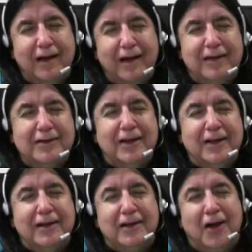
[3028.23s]
goal
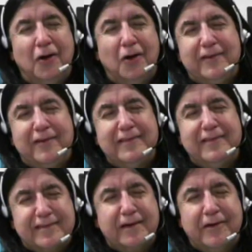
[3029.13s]
which is
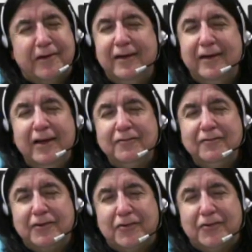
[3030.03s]
necessary for true
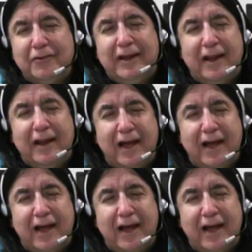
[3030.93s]
enlightenment.